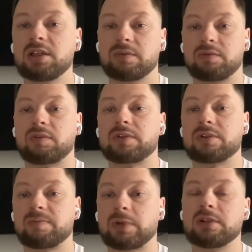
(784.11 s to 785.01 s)
you would rather
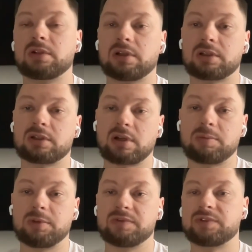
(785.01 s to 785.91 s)
spend like a
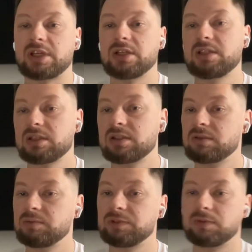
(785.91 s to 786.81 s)
couple of days
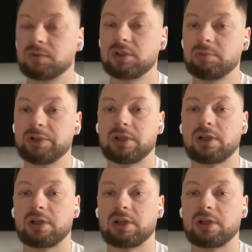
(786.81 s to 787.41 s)
before, but